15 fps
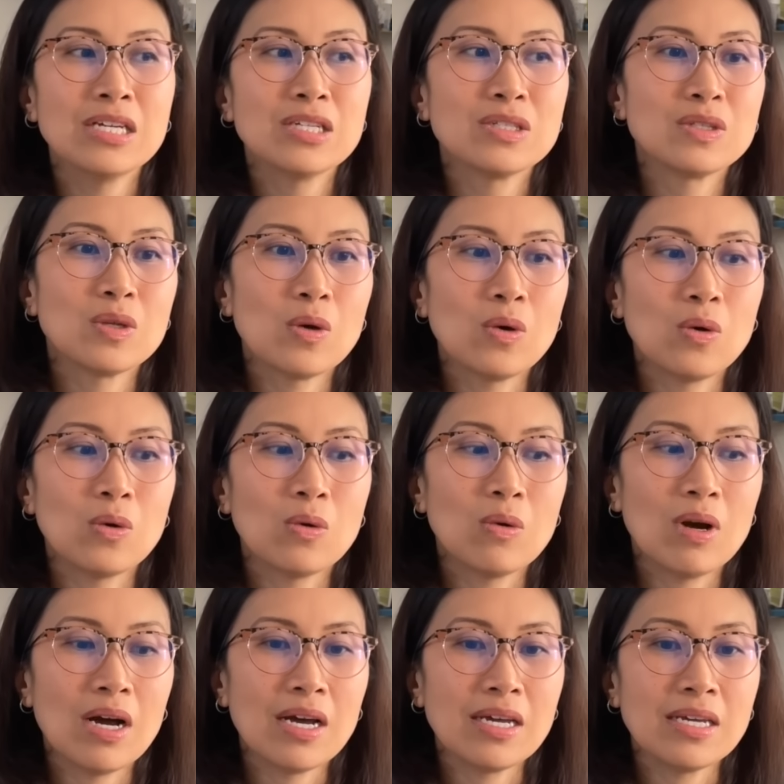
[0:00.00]
So
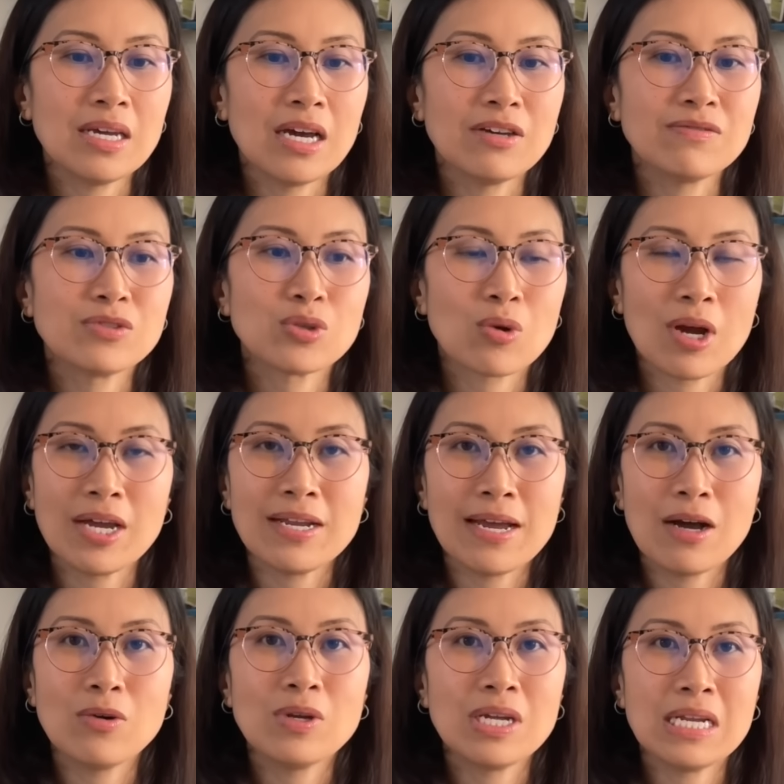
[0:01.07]
I've tried
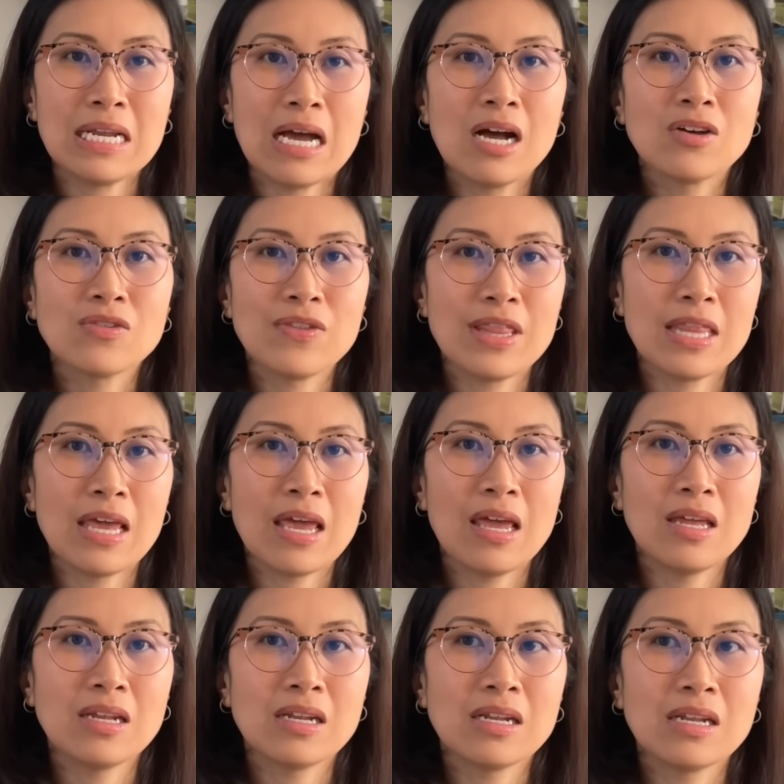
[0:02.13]
out enough
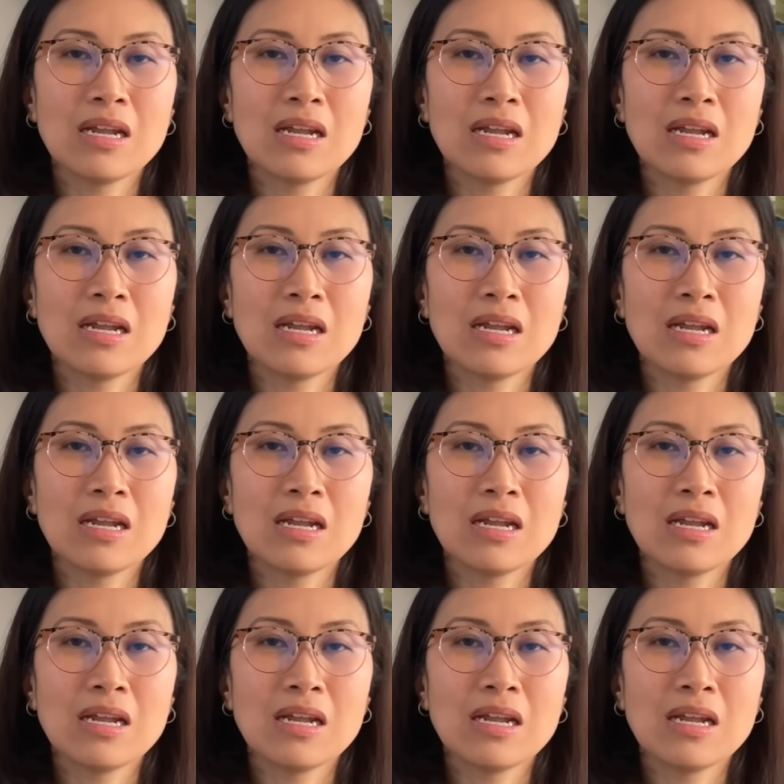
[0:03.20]
that